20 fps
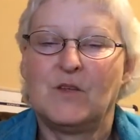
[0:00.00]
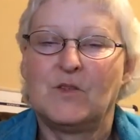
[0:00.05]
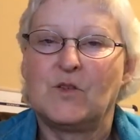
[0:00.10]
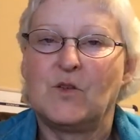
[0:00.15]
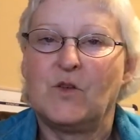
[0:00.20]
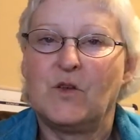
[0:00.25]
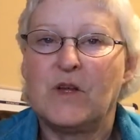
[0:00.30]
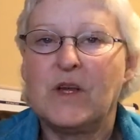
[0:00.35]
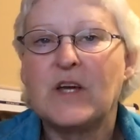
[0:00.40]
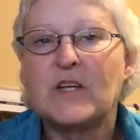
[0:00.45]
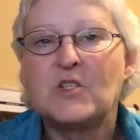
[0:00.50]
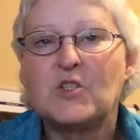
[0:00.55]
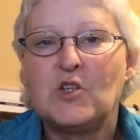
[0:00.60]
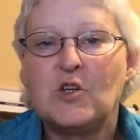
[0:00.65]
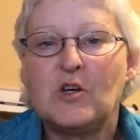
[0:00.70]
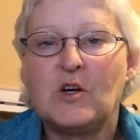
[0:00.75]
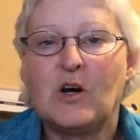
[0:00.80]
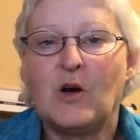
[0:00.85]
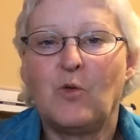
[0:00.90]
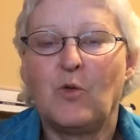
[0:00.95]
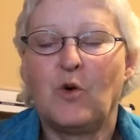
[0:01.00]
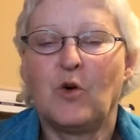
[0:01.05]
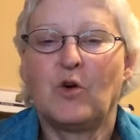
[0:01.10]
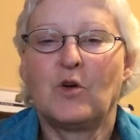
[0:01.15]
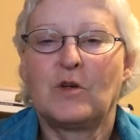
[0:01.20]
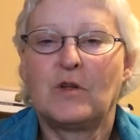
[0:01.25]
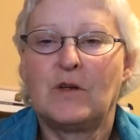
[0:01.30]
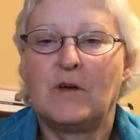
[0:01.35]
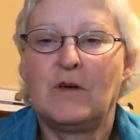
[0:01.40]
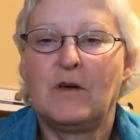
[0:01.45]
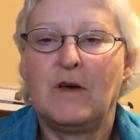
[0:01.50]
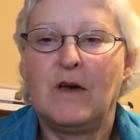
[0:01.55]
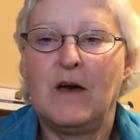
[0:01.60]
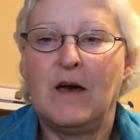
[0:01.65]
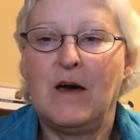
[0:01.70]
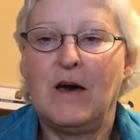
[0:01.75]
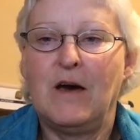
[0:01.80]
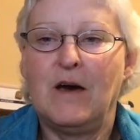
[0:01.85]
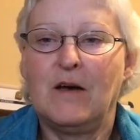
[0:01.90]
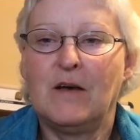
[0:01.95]
So the next year I worked
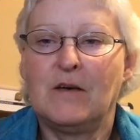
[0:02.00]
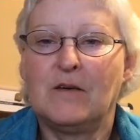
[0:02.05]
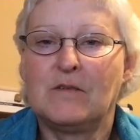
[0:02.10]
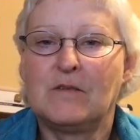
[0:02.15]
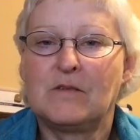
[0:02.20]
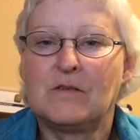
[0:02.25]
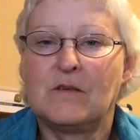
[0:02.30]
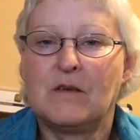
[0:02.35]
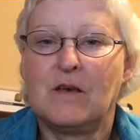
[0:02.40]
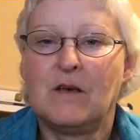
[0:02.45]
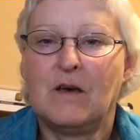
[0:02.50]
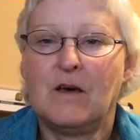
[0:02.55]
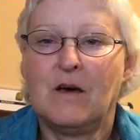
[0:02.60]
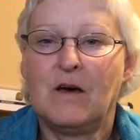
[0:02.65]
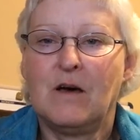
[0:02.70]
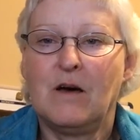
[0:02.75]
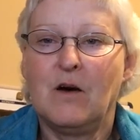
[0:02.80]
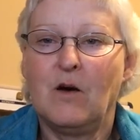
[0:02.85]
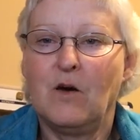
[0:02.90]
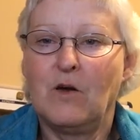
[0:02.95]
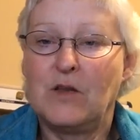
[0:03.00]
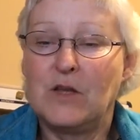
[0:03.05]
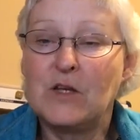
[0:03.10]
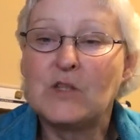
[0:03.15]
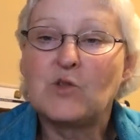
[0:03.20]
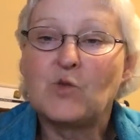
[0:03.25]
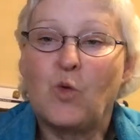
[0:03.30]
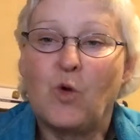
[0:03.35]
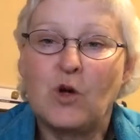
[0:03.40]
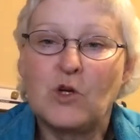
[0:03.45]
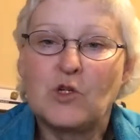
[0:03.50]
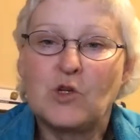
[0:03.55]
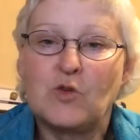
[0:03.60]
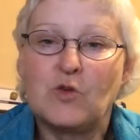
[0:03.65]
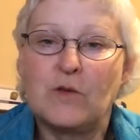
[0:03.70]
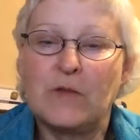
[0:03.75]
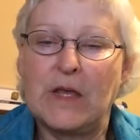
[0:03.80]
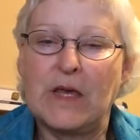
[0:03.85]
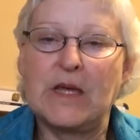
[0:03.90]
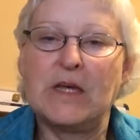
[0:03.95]
as a
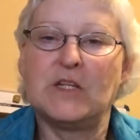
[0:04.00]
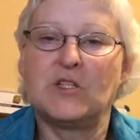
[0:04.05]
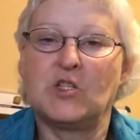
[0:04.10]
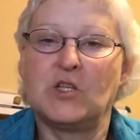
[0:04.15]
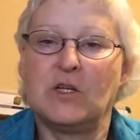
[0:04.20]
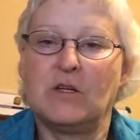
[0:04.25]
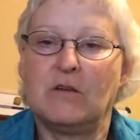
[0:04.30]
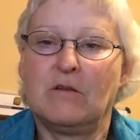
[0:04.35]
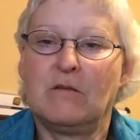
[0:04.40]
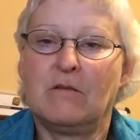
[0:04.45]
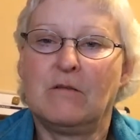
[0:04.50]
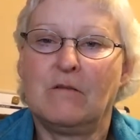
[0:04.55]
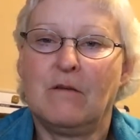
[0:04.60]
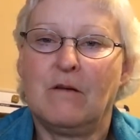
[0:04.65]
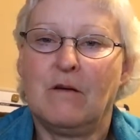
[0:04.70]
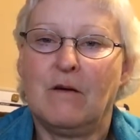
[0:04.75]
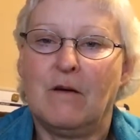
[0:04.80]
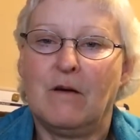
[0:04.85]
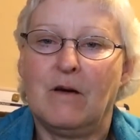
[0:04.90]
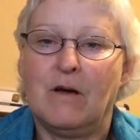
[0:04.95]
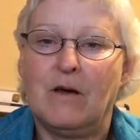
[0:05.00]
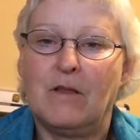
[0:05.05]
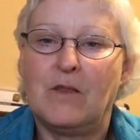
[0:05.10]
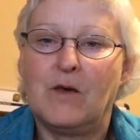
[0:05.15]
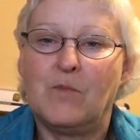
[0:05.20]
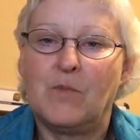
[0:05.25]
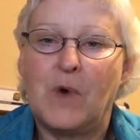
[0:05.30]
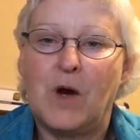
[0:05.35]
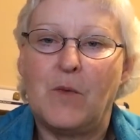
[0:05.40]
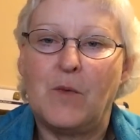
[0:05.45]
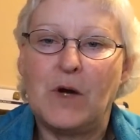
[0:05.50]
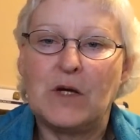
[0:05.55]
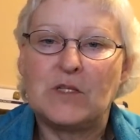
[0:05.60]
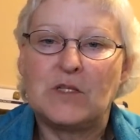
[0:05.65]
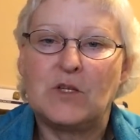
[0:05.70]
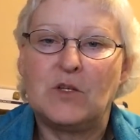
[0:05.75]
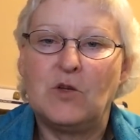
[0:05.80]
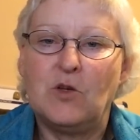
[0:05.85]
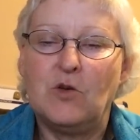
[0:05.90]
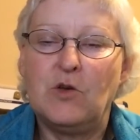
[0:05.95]
dishwasher in the kitchen, and then by my
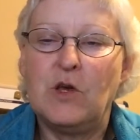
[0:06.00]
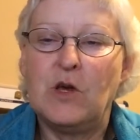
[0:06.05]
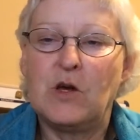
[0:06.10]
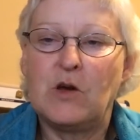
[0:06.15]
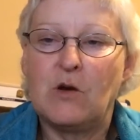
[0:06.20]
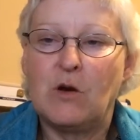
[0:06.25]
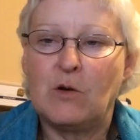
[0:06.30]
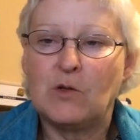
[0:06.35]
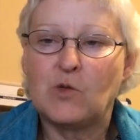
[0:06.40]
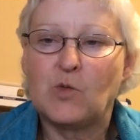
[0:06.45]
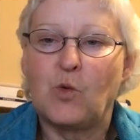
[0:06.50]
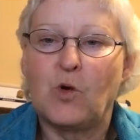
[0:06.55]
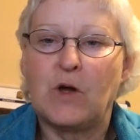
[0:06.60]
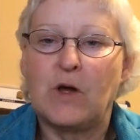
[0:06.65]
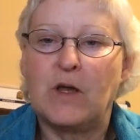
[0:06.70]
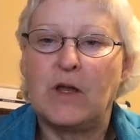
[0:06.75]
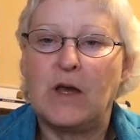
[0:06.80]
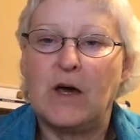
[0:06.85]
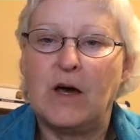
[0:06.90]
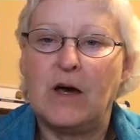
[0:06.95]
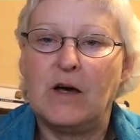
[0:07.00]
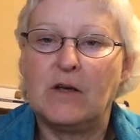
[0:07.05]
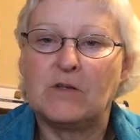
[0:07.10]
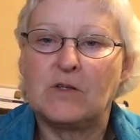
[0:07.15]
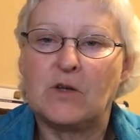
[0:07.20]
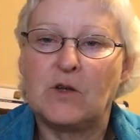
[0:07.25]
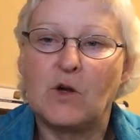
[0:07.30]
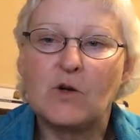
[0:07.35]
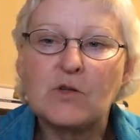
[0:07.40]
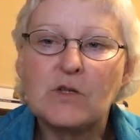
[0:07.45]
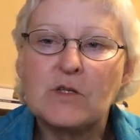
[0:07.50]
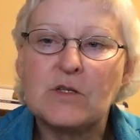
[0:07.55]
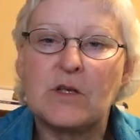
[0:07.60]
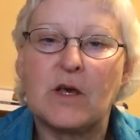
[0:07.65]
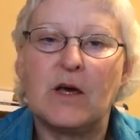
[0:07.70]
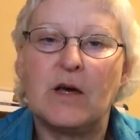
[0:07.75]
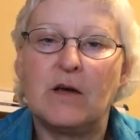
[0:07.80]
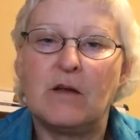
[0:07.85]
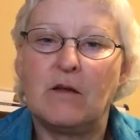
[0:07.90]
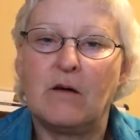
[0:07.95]
senior year I was working as a nurse's
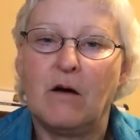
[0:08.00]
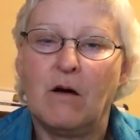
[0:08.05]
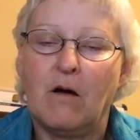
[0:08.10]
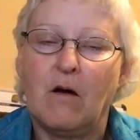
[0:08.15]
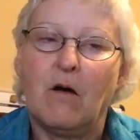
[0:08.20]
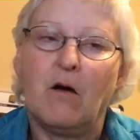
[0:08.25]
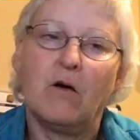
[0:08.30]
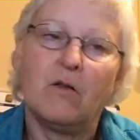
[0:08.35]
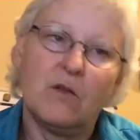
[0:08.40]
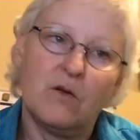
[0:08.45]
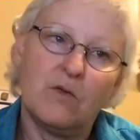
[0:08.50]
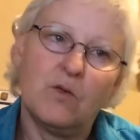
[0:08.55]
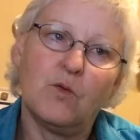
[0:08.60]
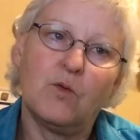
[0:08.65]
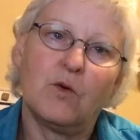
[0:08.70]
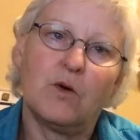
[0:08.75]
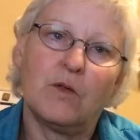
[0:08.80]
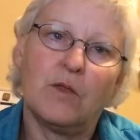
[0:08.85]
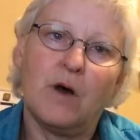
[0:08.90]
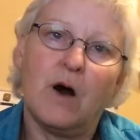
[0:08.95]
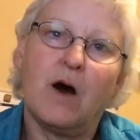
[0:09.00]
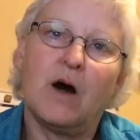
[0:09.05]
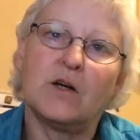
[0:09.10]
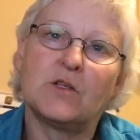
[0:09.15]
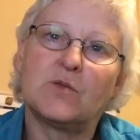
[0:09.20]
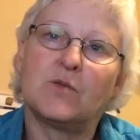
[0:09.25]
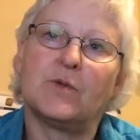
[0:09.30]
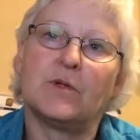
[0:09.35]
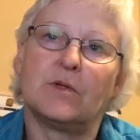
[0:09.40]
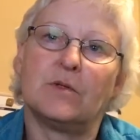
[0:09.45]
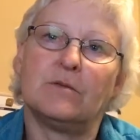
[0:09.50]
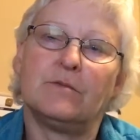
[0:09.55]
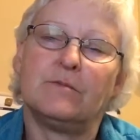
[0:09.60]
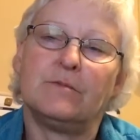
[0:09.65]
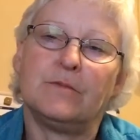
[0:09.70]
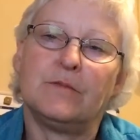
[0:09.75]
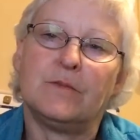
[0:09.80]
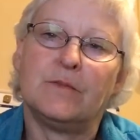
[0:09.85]
aide on the floor in the hospital.